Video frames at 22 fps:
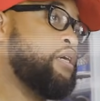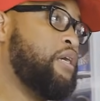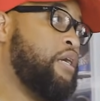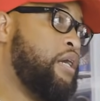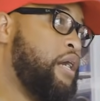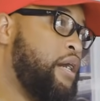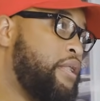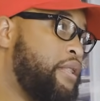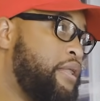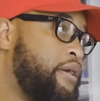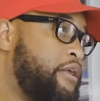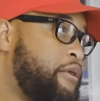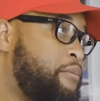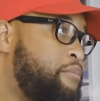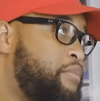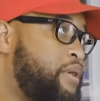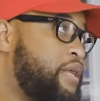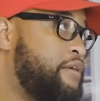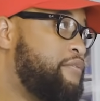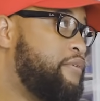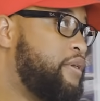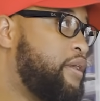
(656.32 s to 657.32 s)
a little
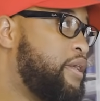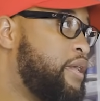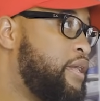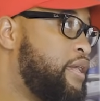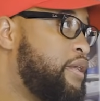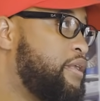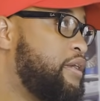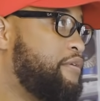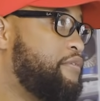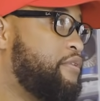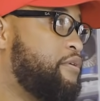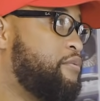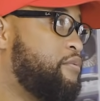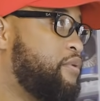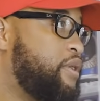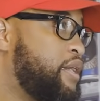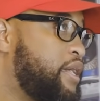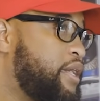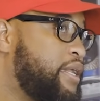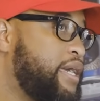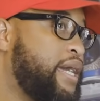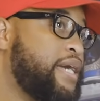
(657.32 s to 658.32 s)
bit of a hint of the
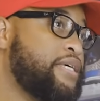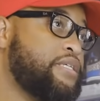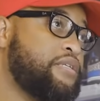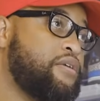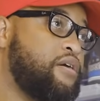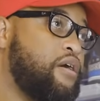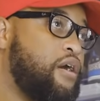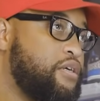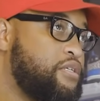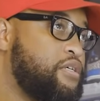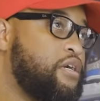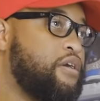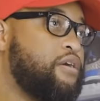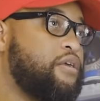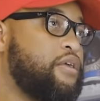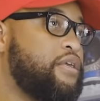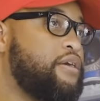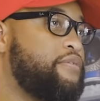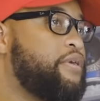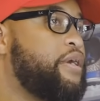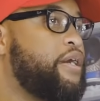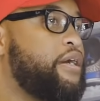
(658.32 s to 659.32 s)
red as the alternative